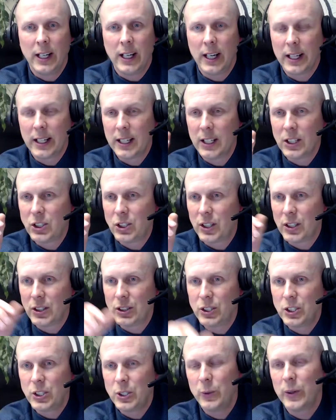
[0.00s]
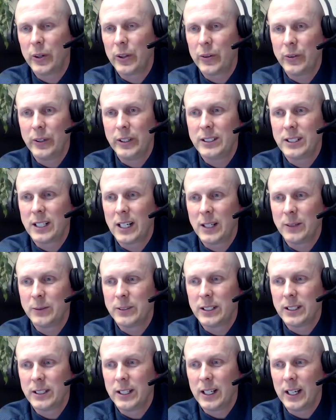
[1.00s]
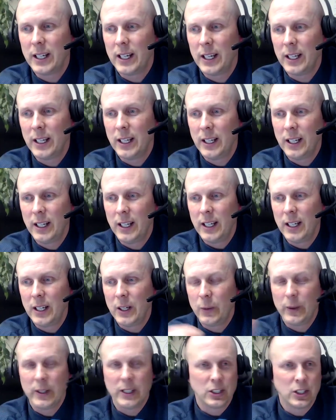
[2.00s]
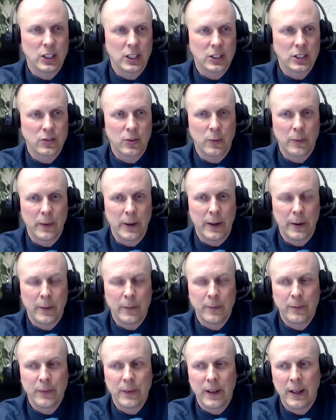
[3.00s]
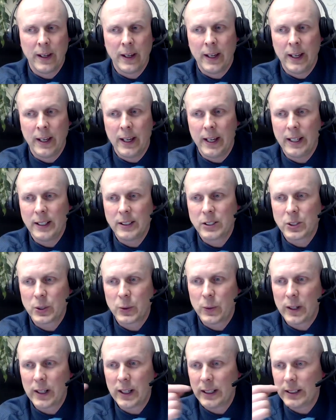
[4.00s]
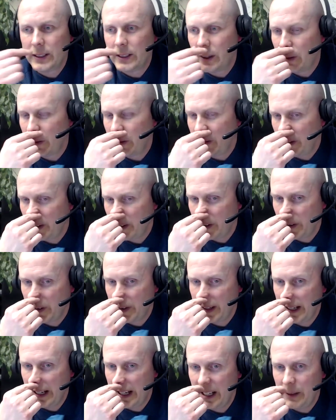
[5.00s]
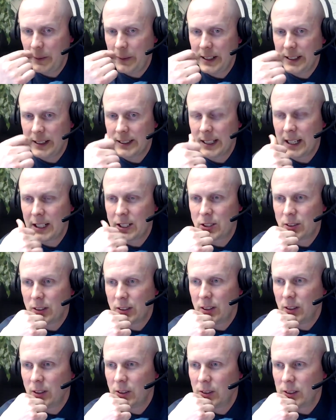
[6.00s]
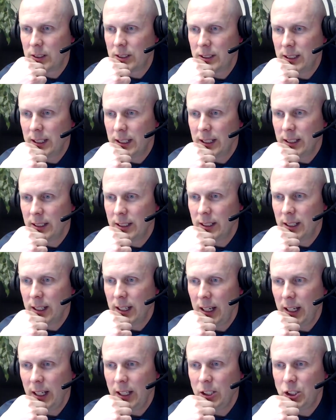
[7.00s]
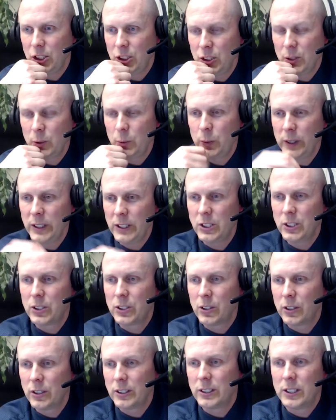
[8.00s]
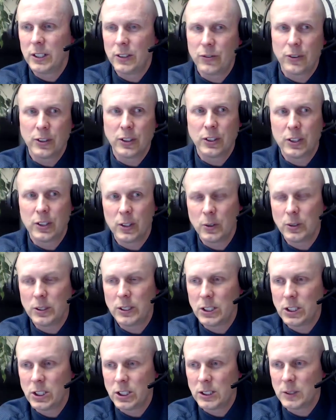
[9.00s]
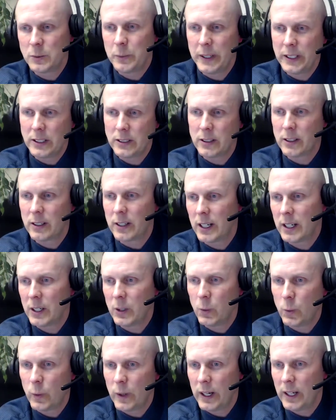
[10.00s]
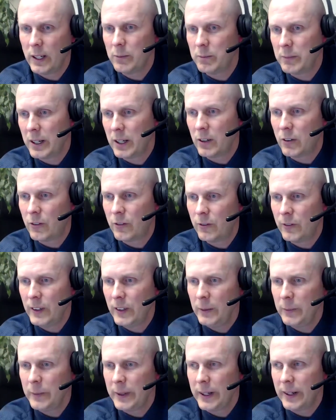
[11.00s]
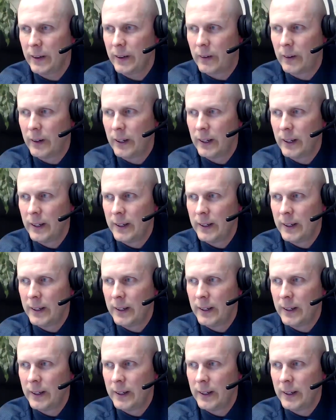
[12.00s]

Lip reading: I get you on 2 or 3 times a day, and we adjust from there. And so while I don't know that anybody's actually looked at, hey, should we start different dosages based on height, weight, male, female,